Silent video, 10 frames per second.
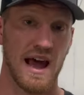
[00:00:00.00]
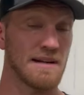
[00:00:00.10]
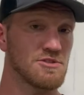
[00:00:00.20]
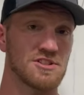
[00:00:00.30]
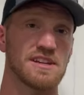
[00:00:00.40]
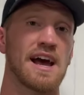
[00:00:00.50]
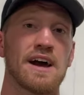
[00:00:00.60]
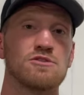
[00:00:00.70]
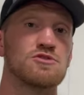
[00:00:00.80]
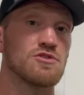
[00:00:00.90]
I'm just a
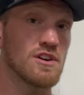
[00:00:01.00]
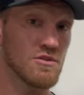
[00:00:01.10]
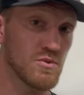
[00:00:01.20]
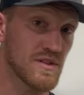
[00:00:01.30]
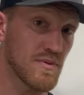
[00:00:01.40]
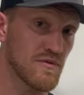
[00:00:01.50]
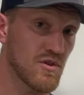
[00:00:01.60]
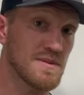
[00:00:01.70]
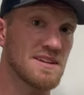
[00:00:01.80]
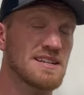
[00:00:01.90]
guy who struggled with
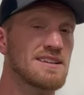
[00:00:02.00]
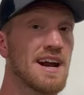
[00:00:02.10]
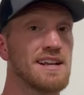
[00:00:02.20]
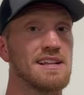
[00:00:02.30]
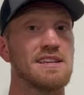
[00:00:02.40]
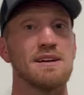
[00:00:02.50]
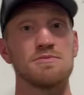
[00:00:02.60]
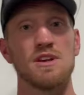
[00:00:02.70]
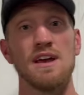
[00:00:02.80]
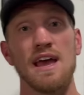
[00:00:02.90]
performance anxiety and
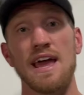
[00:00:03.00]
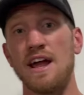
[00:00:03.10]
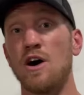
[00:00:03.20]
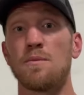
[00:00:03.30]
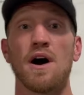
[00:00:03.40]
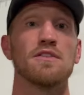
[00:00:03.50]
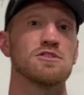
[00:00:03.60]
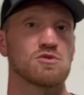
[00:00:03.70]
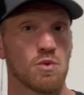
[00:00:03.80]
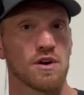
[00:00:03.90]
YIPS and help
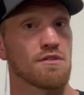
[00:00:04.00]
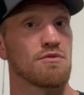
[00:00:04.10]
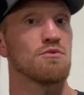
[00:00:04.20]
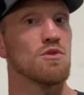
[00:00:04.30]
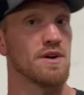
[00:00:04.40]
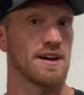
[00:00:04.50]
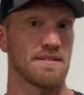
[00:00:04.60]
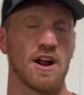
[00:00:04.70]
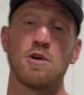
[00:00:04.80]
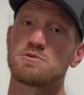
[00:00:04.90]
others work through it,
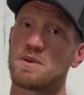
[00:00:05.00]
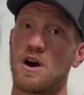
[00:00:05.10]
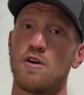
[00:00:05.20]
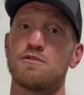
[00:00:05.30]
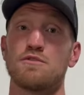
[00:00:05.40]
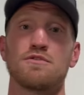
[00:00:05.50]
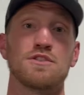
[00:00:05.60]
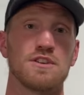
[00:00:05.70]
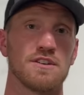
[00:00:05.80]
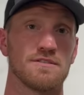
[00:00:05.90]
and I hope it's been helpful for
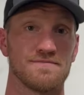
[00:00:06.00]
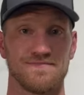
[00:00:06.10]
you.